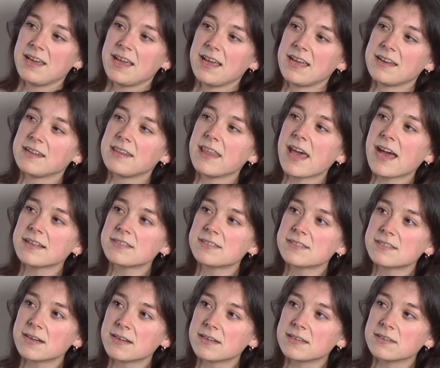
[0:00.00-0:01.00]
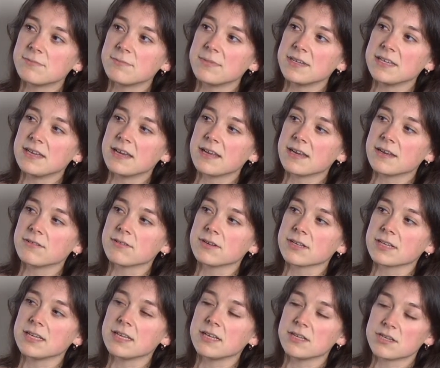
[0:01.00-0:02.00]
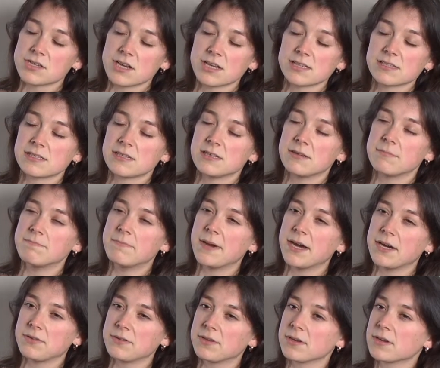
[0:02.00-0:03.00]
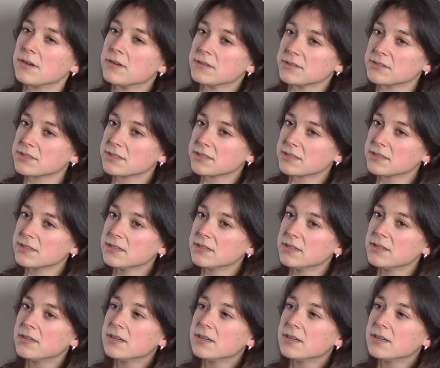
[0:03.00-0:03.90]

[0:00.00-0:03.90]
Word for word: And that started me getting really interested about the culture.